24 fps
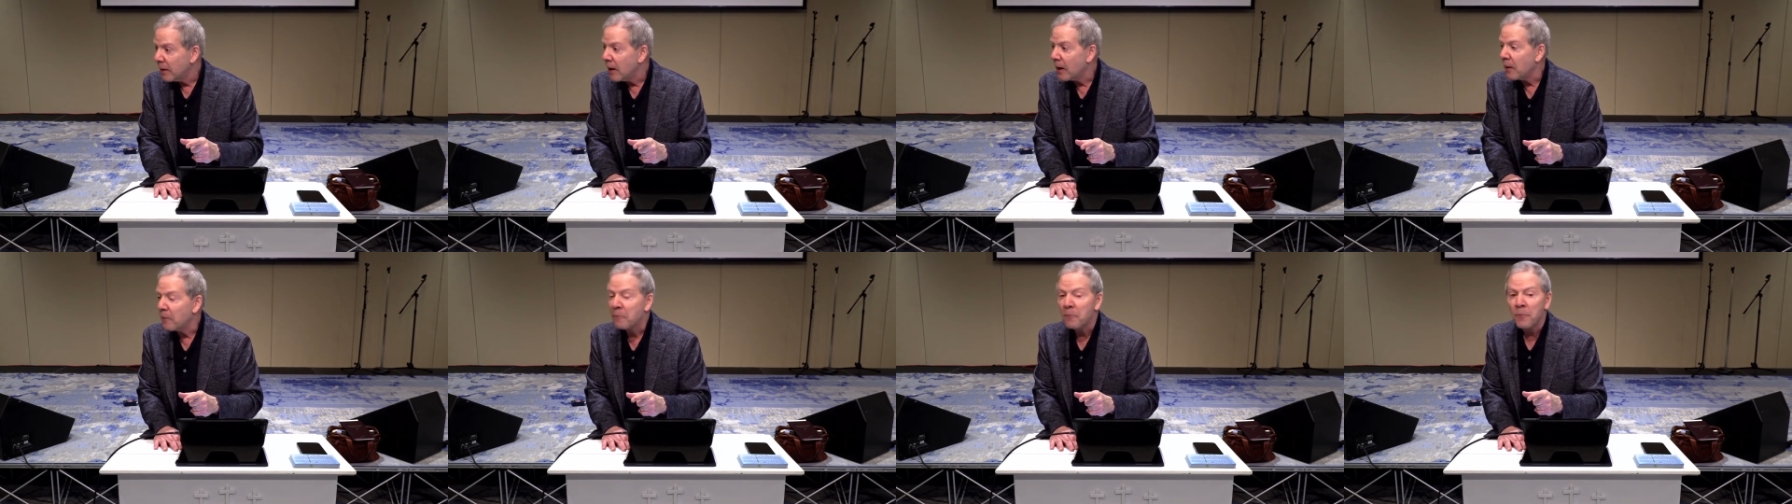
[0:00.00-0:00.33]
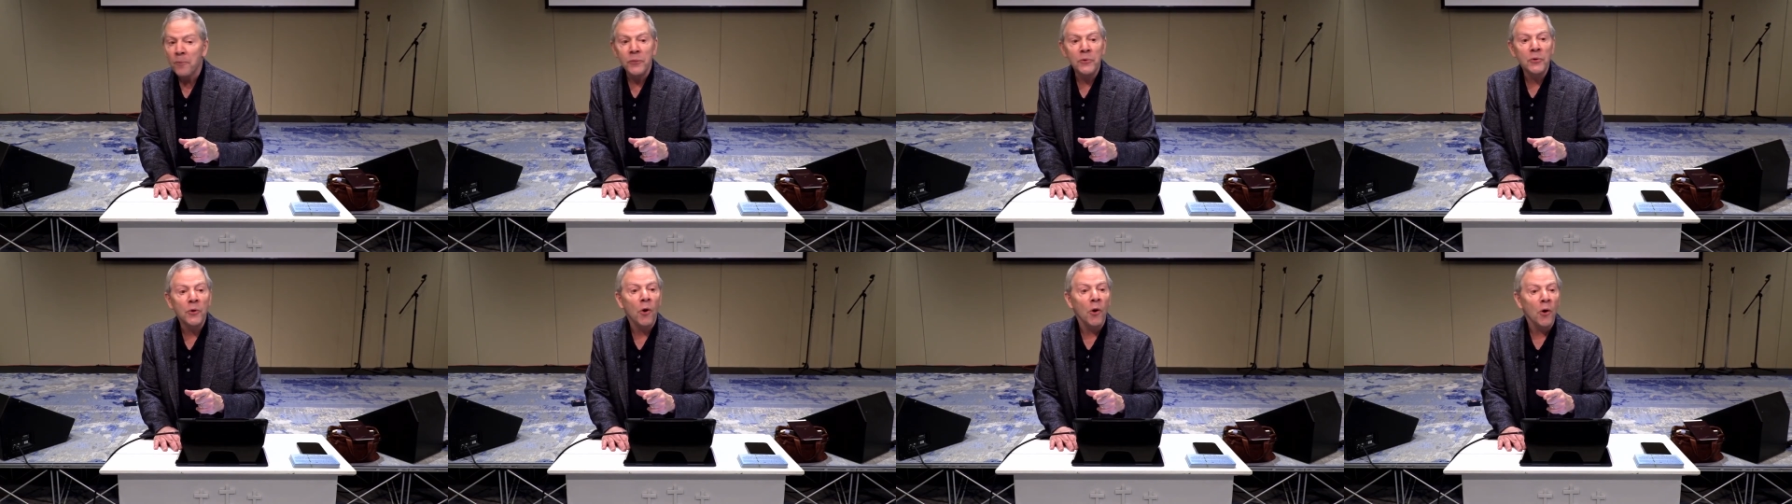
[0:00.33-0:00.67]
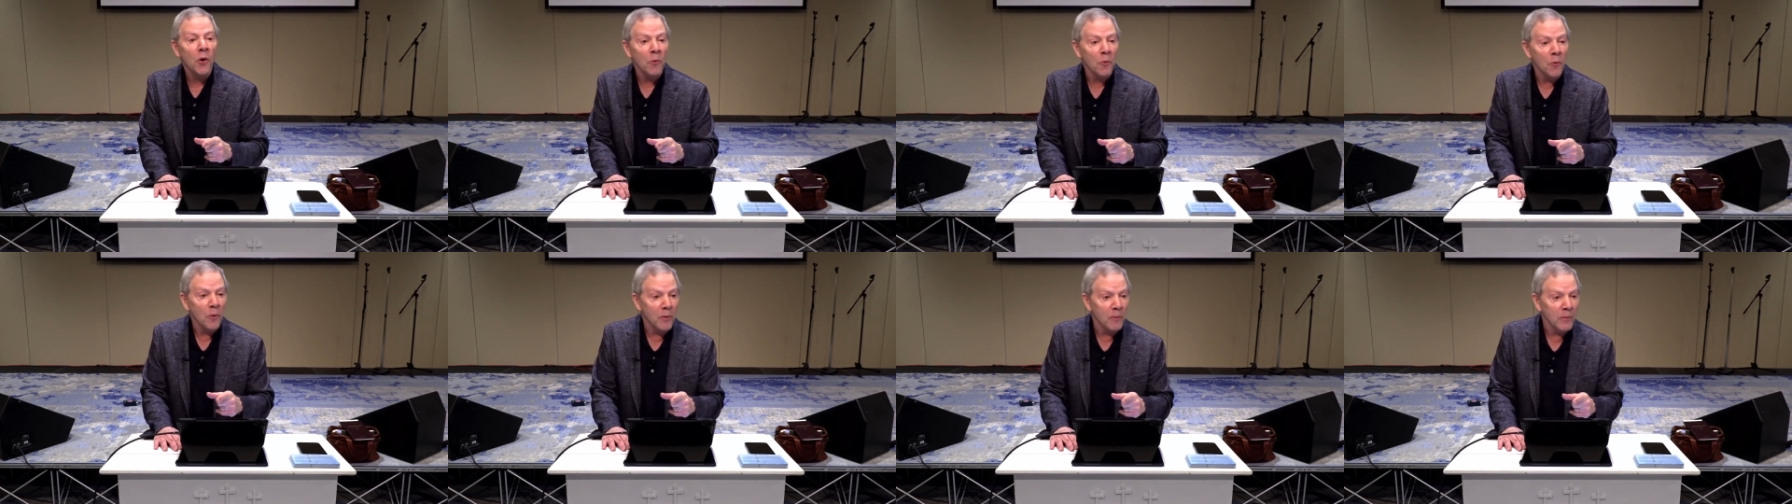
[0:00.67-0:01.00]
A
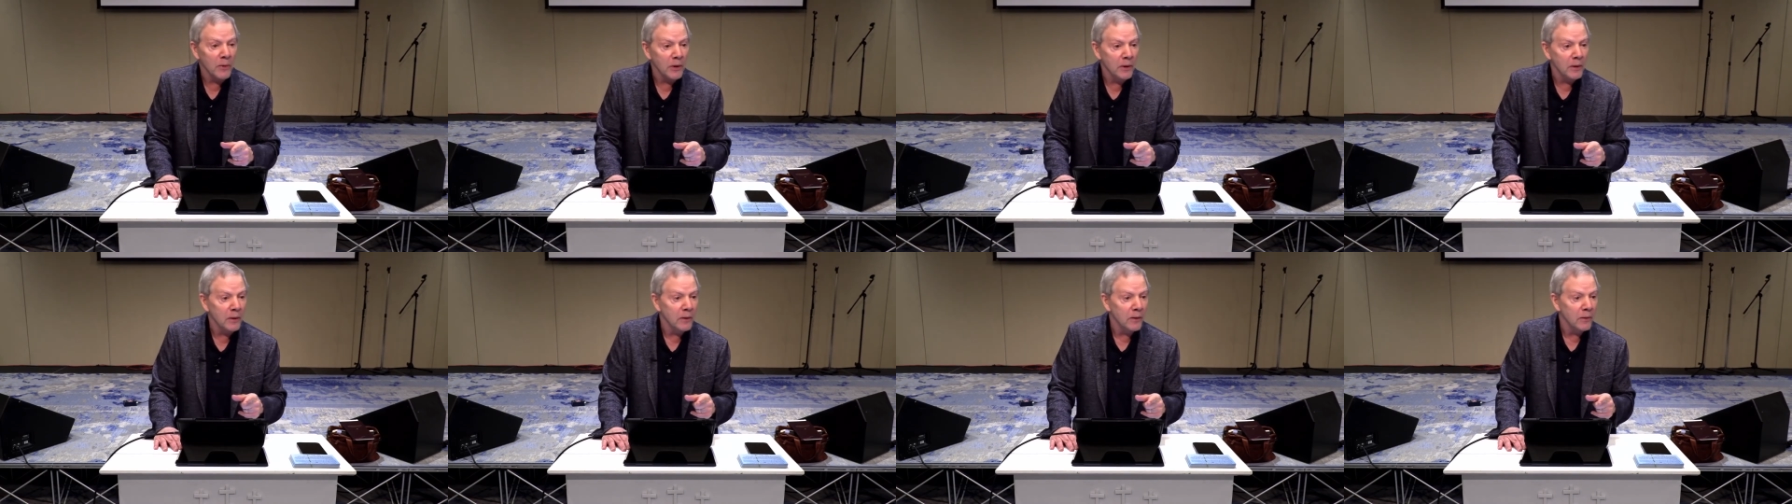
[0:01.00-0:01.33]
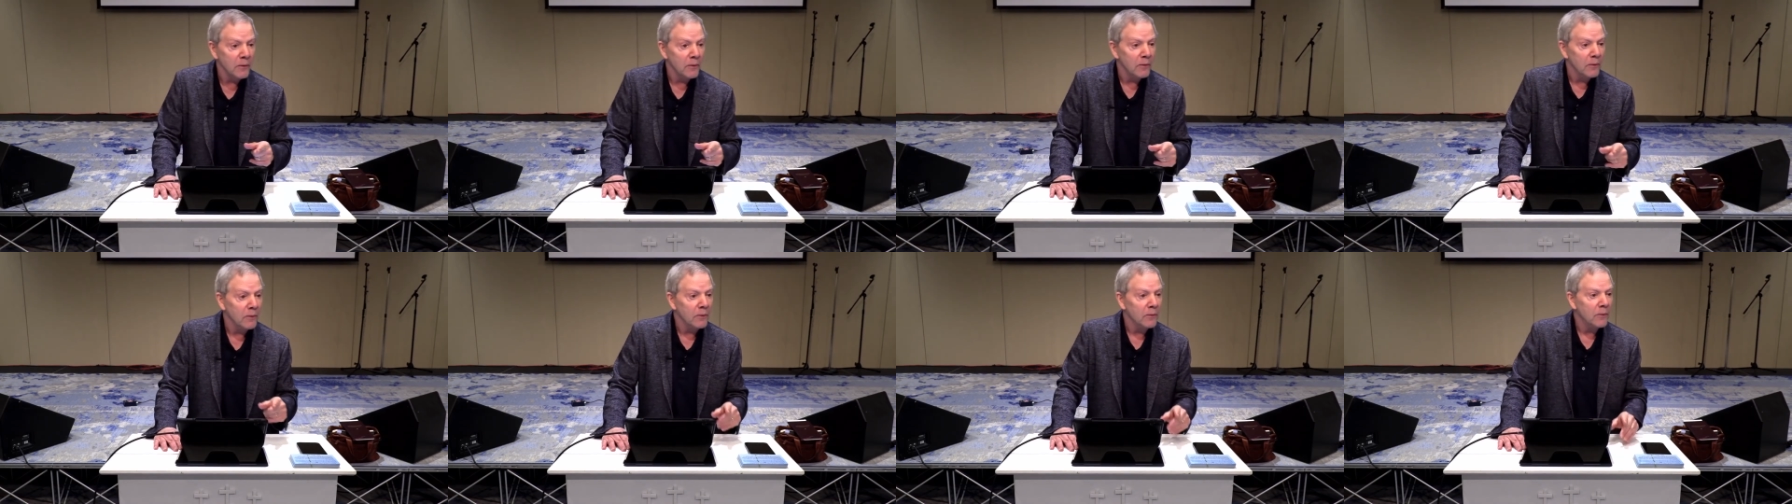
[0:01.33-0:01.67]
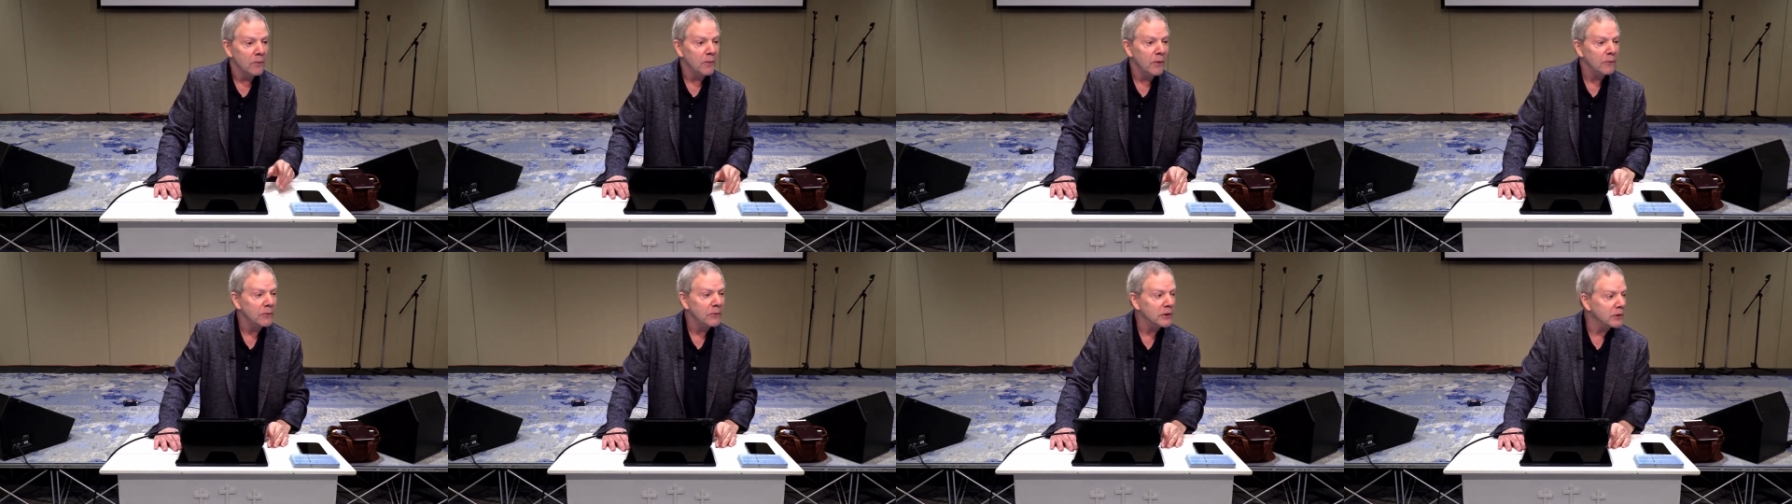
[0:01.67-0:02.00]
charwoman.
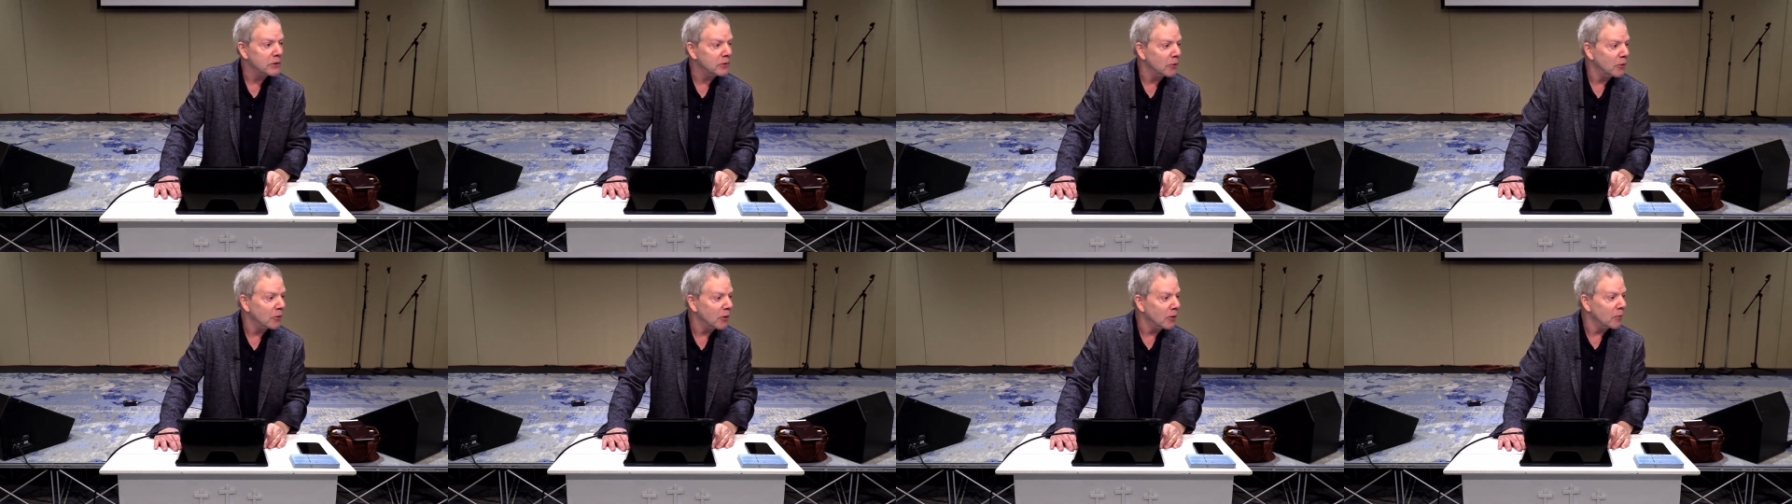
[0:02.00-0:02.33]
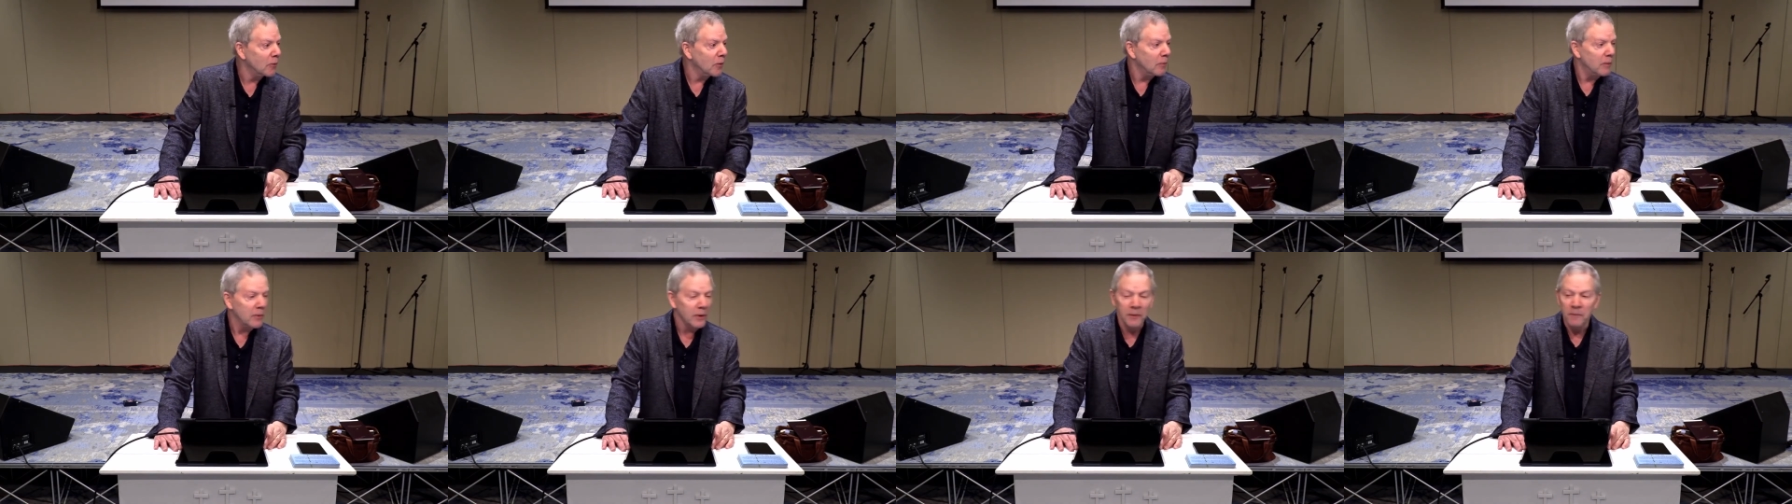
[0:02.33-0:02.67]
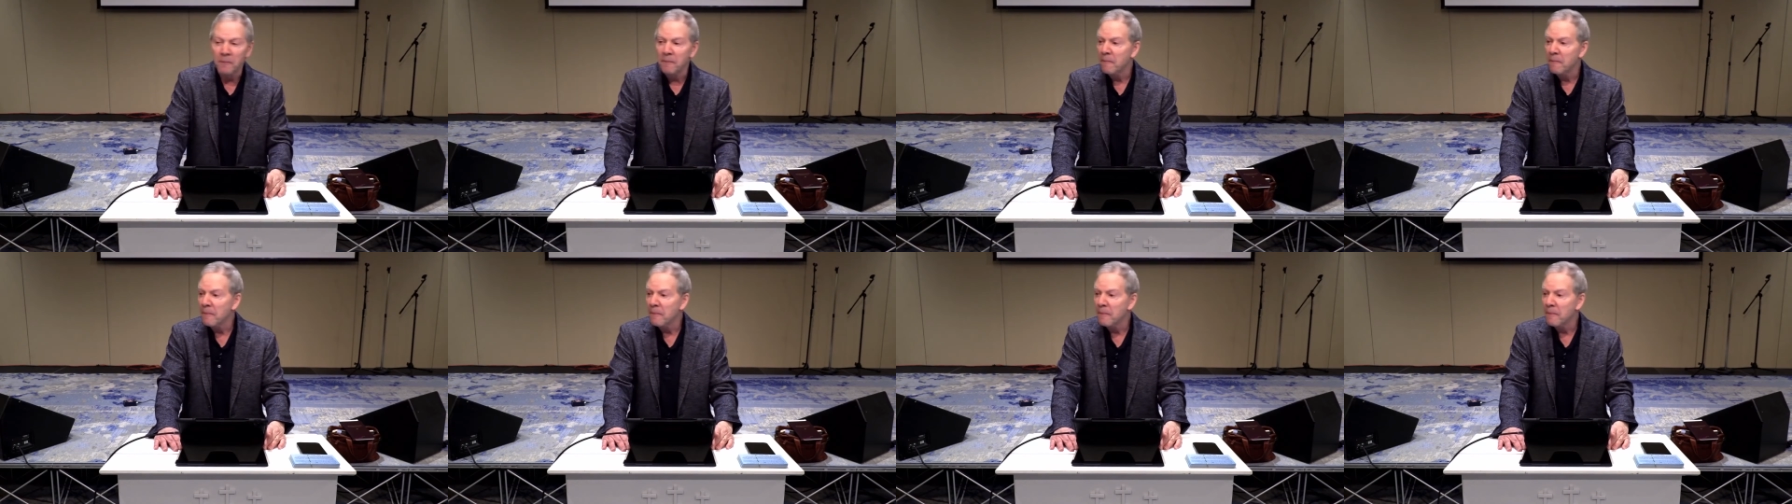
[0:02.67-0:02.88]
What was a charwoman?